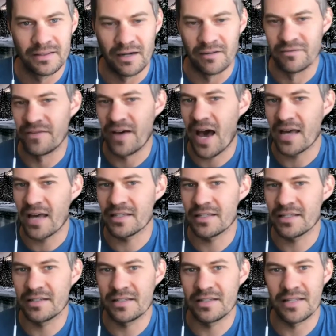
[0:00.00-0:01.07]
A
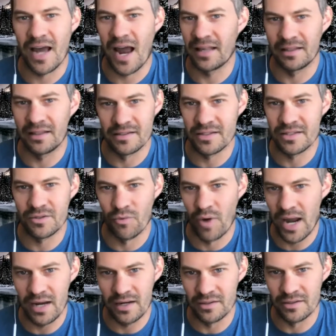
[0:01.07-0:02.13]
vast silence
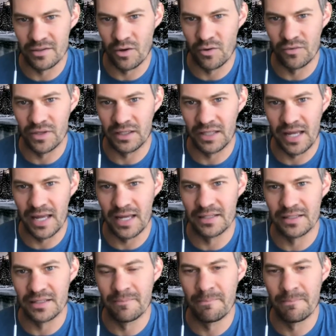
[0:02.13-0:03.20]
reigned over the
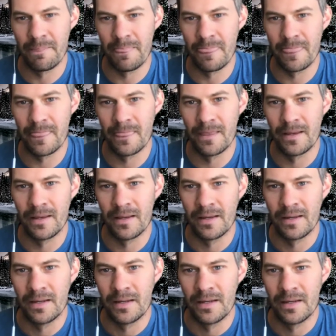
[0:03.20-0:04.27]
land.
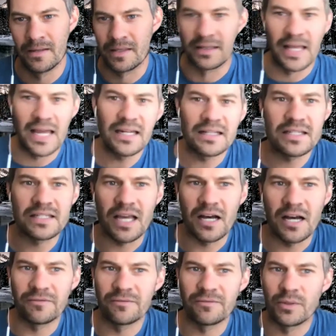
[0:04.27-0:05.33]
The land
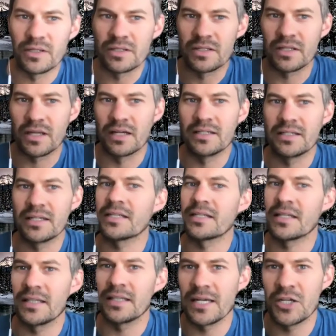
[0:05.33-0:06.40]
itself was a
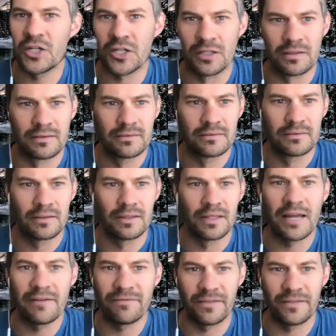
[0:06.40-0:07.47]
desolation,
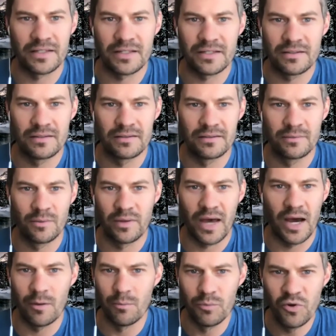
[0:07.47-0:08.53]
lifeless,
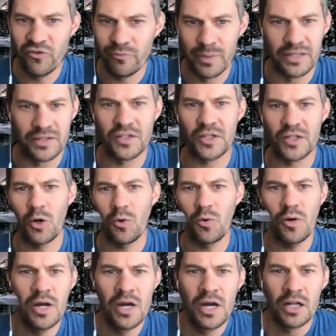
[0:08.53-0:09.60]
without movement,
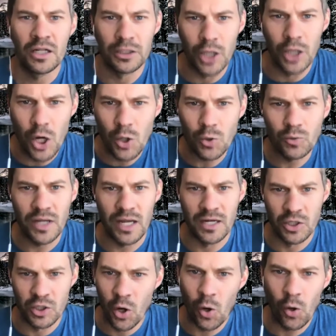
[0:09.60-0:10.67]
so lone
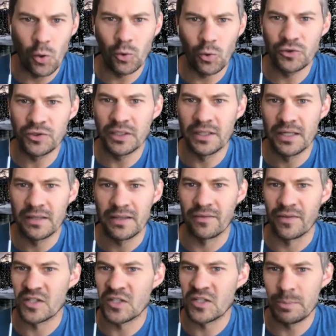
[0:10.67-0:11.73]
and cold
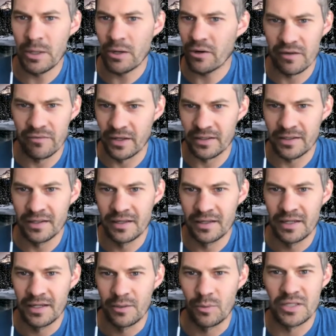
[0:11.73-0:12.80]
that the spirit of it
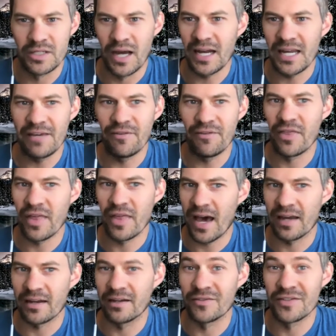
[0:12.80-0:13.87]
was not even
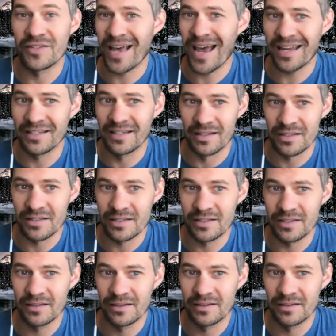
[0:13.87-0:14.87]
that of sadness.